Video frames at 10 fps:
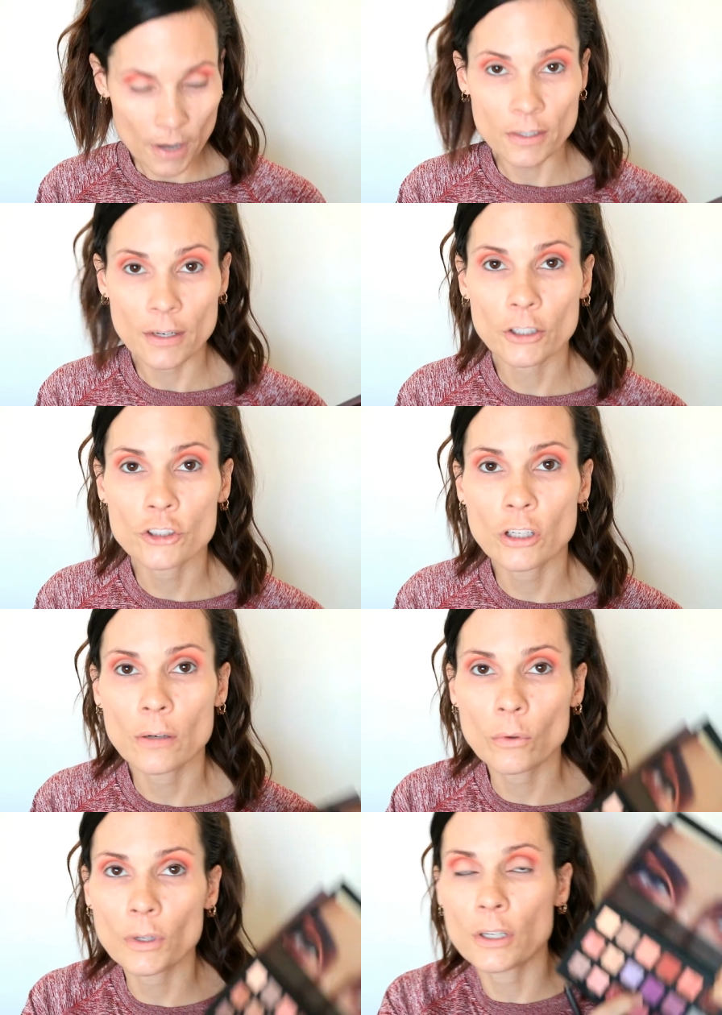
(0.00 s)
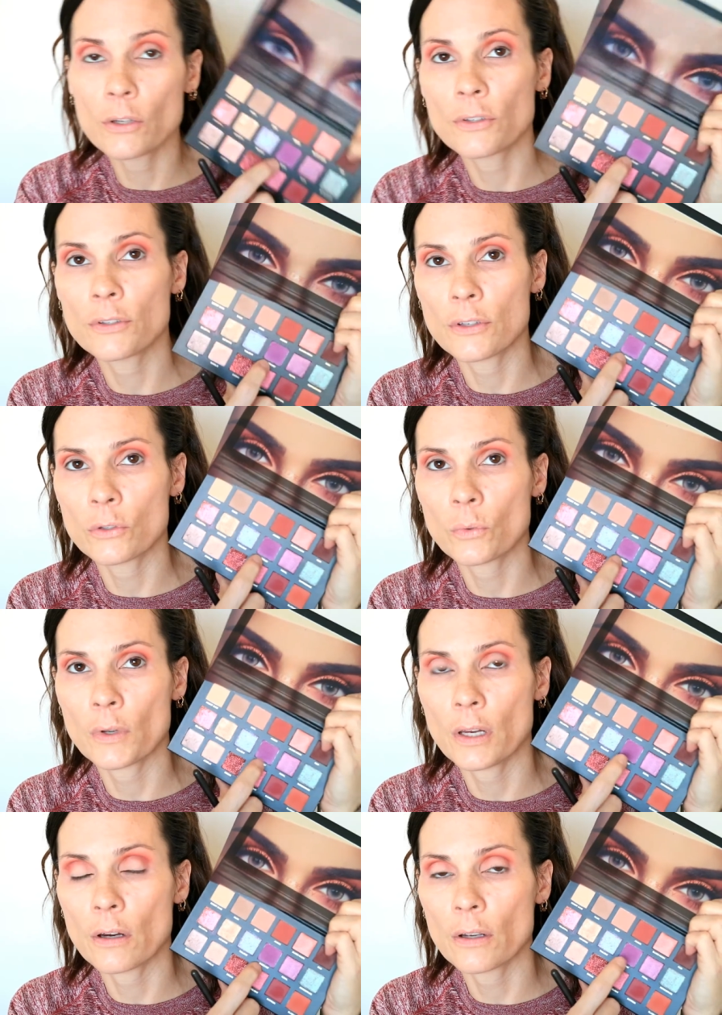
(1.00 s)
right, the next shade I'm going to use is this
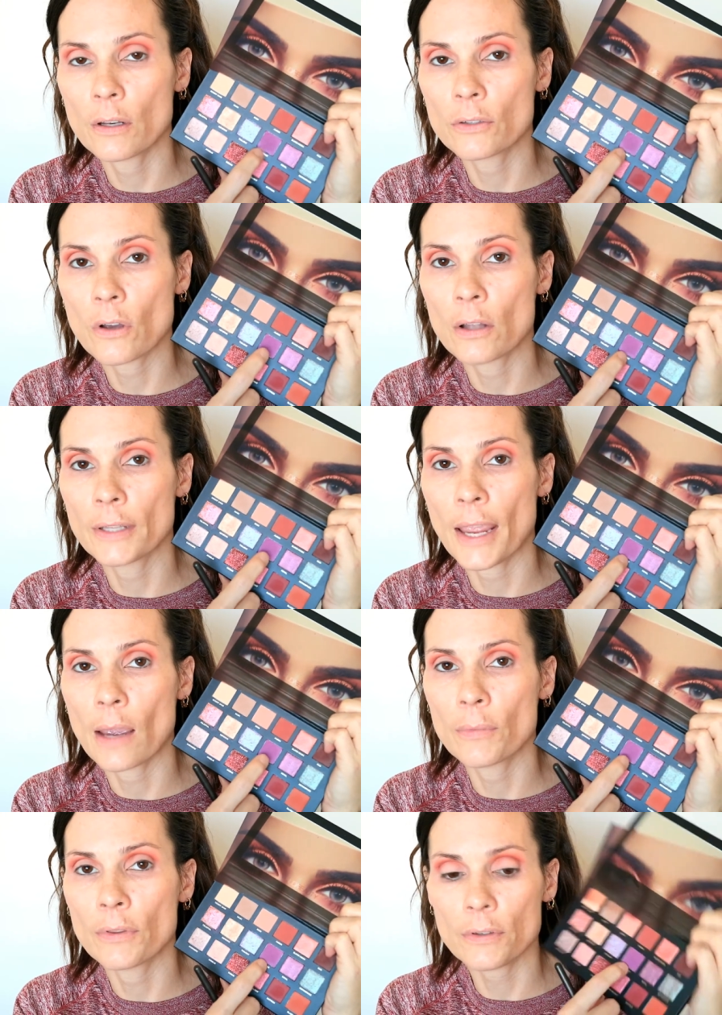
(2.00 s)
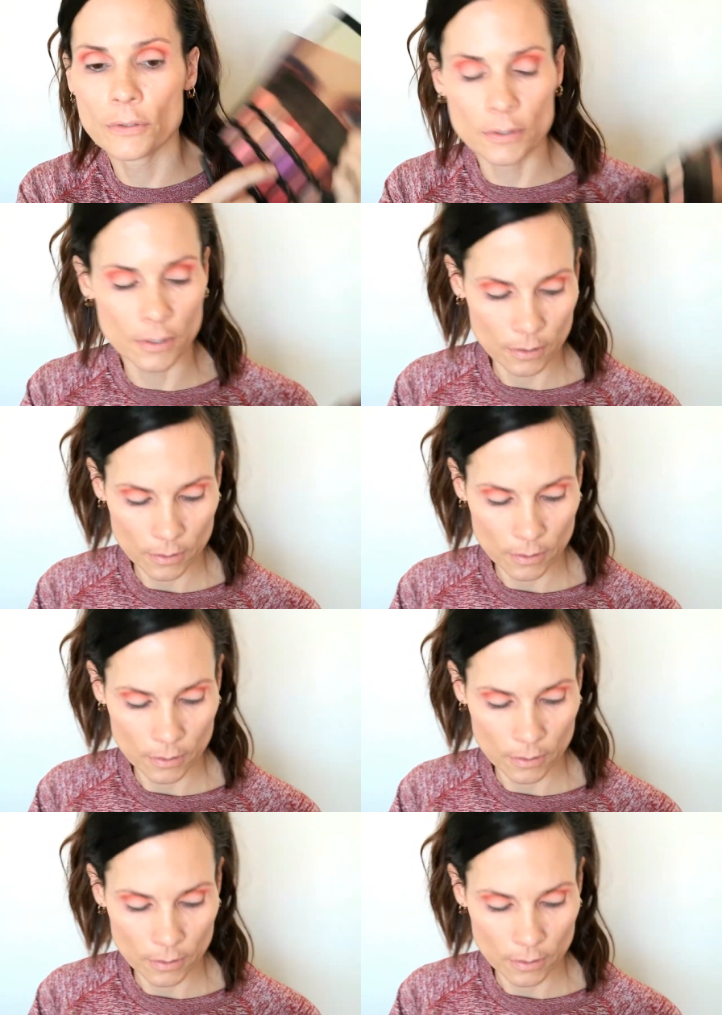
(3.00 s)
one here. It is called Amethyst.